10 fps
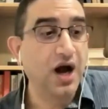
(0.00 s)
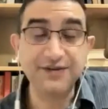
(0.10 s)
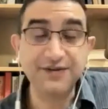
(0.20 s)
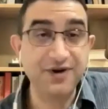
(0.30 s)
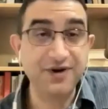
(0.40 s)

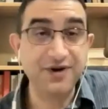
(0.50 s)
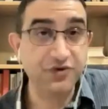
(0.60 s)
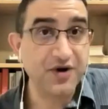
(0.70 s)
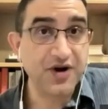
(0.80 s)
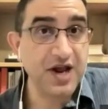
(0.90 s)
had been
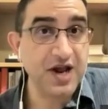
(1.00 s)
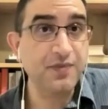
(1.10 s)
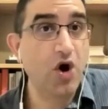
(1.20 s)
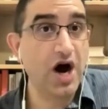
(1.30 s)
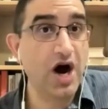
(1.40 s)
written about
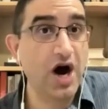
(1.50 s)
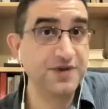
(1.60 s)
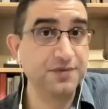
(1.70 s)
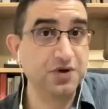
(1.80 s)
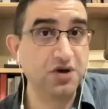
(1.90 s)
him or other
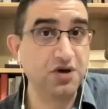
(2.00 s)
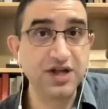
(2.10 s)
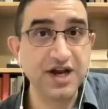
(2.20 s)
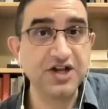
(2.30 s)
people